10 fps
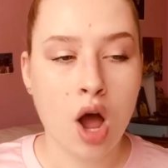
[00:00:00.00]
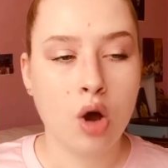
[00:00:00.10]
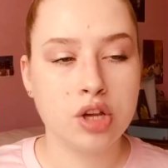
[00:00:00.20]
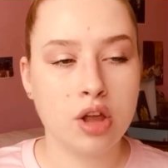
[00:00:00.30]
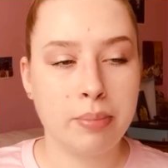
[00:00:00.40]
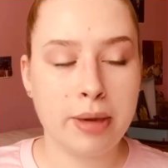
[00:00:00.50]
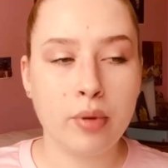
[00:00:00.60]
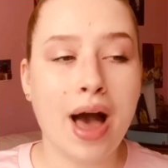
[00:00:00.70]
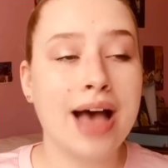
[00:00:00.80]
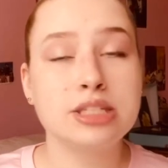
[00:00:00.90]
people
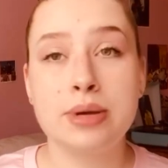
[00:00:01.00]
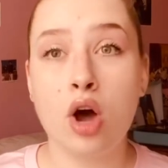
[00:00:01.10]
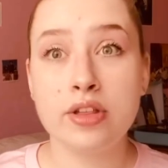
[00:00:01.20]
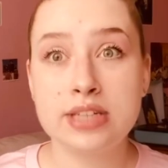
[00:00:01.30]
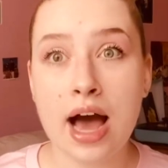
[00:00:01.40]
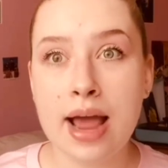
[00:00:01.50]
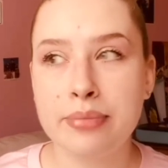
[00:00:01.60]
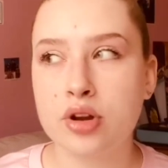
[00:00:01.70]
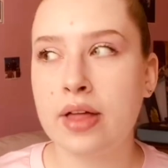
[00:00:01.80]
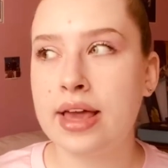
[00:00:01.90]
ask me all the time,
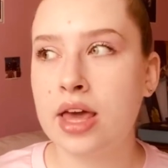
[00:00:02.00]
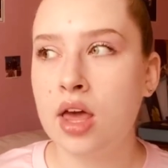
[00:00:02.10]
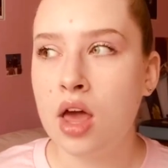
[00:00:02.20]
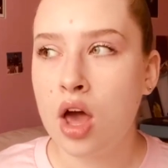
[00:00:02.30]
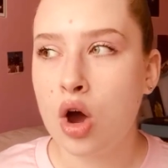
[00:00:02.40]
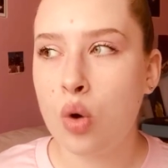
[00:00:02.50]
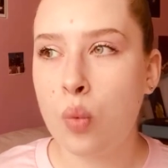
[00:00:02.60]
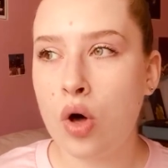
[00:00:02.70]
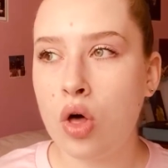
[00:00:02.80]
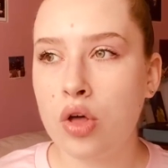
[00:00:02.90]
they're like,
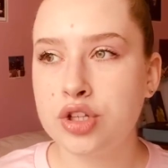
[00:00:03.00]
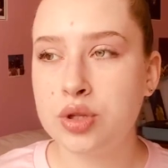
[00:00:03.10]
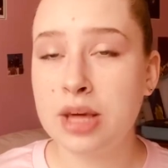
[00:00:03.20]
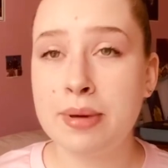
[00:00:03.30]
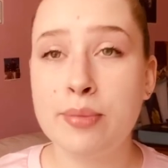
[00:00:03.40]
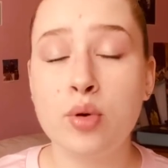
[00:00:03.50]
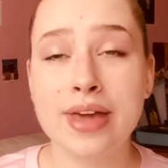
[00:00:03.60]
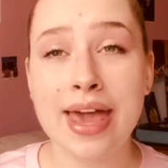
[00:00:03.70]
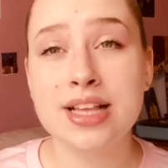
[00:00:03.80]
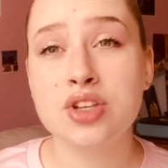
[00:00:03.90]
well, do you think people will
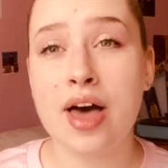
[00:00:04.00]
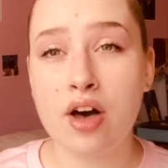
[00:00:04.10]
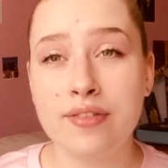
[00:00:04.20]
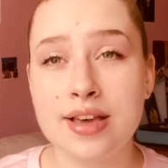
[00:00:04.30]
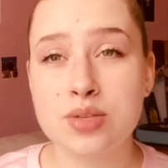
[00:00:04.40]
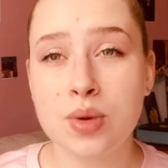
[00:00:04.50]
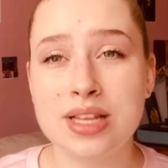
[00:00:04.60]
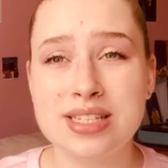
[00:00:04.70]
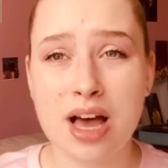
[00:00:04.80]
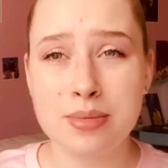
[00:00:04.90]
cancel Elvis when this
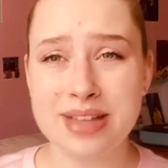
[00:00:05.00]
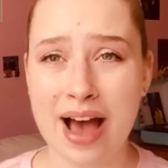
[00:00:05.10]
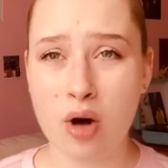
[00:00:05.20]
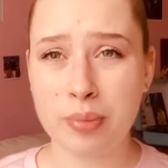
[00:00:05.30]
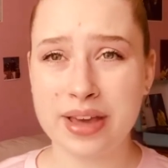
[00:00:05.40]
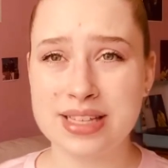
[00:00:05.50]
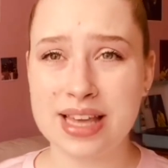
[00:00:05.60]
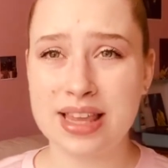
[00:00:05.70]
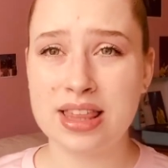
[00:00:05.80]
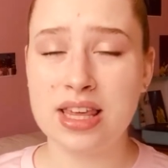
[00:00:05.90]
comes out? Because
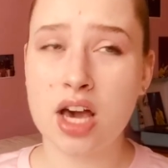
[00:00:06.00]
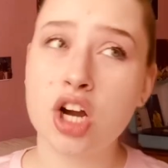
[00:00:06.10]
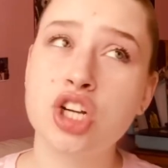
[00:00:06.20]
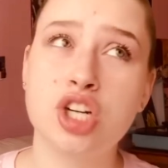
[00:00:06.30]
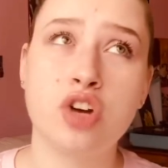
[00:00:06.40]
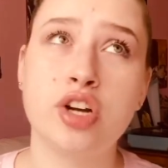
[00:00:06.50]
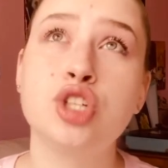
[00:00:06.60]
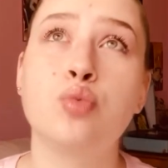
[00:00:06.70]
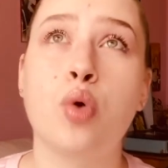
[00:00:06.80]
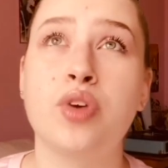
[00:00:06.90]
like the younger generation
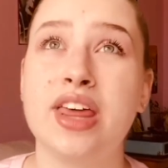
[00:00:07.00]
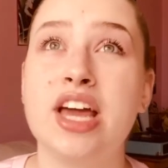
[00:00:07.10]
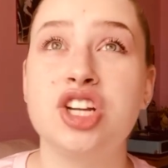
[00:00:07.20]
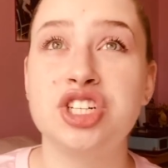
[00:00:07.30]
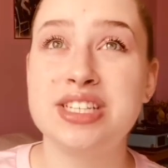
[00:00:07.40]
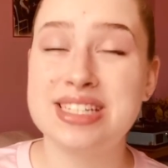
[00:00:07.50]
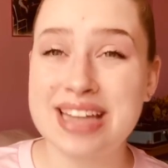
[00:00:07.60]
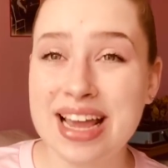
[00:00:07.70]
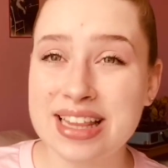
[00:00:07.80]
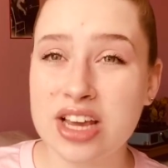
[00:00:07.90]
won't really
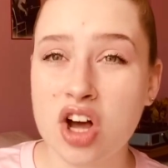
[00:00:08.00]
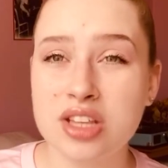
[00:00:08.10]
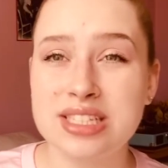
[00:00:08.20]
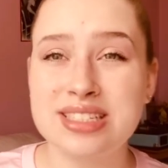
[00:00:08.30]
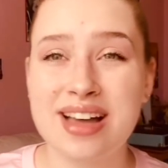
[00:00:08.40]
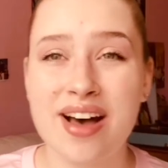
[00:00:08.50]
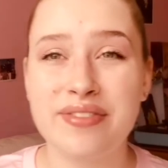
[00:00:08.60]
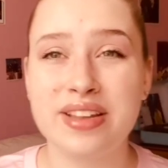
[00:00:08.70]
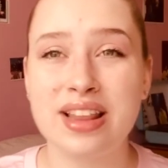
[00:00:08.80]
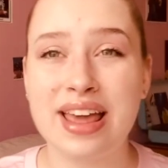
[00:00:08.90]
understand like all this stuff,
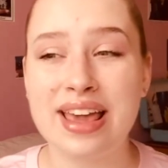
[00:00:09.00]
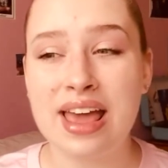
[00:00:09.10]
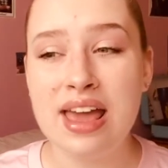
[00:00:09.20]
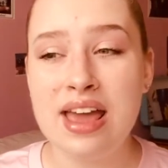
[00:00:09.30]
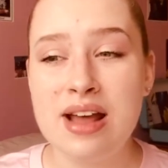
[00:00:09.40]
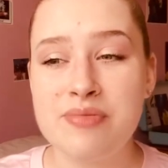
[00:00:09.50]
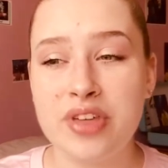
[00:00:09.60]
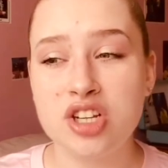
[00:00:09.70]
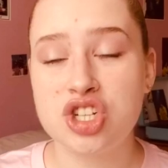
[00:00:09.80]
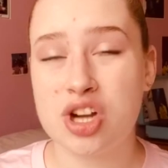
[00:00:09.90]
and like they'll
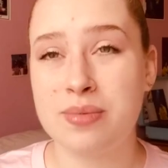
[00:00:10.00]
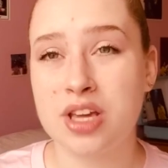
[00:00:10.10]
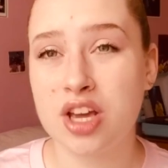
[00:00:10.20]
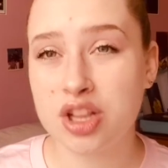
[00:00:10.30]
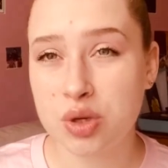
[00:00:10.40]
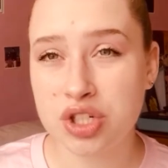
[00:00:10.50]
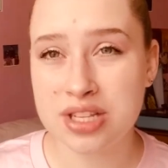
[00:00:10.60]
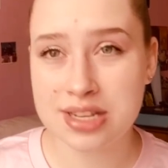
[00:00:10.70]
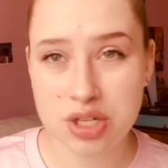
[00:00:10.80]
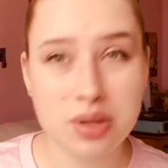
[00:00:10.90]
just jump to conclusions.
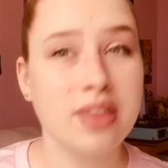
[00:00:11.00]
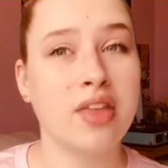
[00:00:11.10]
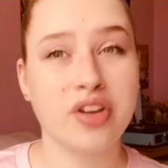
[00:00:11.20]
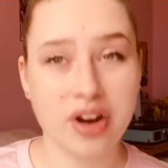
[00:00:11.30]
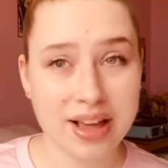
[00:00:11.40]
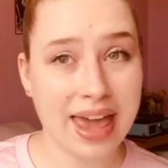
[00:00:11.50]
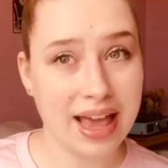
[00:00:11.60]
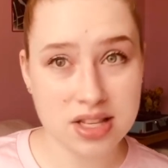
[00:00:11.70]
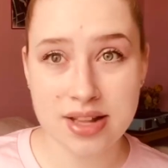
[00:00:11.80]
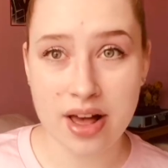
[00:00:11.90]
And do you think that they're gonna
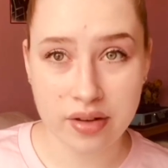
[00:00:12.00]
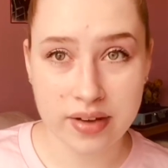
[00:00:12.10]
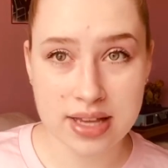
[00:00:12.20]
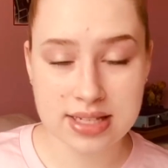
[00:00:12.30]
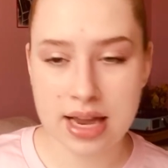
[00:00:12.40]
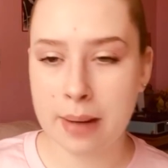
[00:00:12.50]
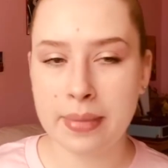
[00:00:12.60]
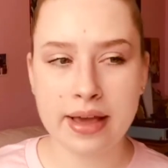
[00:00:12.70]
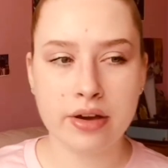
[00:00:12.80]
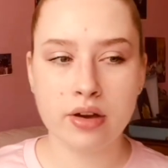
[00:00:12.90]
cancel Elvis? And I'm like,